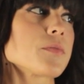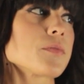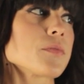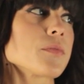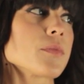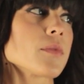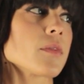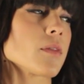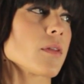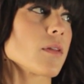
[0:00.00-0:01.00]

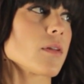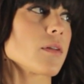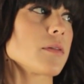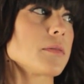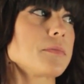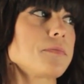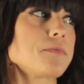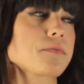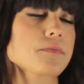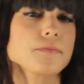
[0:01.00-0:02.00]

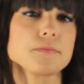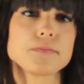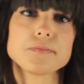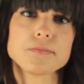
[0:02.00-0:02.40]
Nothing is said.